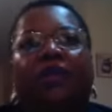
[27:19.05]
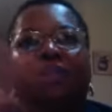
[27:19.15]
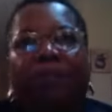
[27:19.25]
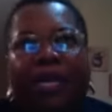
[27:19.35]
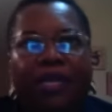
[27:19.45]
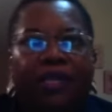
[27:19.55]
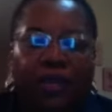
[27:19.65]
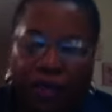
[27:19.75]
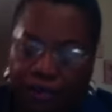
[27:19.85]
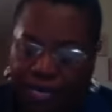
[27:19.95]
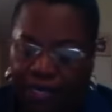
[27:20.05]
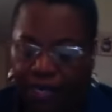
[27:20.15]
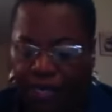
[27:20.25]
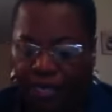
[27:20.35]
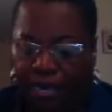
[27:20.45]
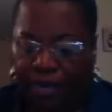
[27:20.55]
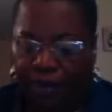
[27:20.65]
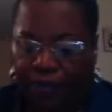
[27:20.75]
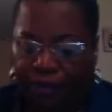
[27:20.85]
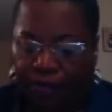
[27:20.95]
Go back to the question again.